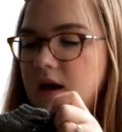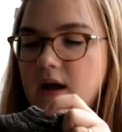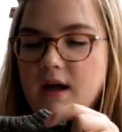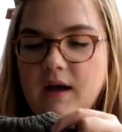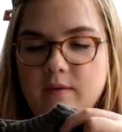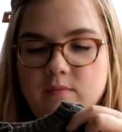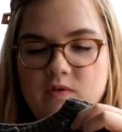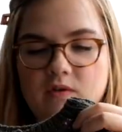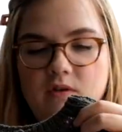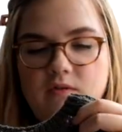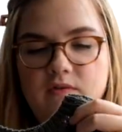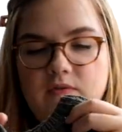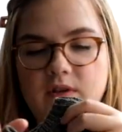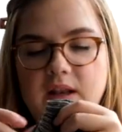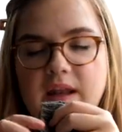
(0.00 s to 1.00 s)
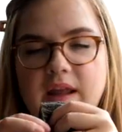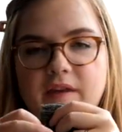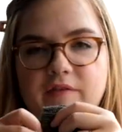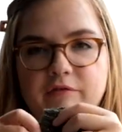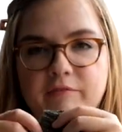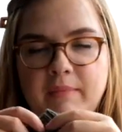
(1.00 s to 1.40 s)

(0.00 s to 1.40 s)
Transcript: um, sort of leaf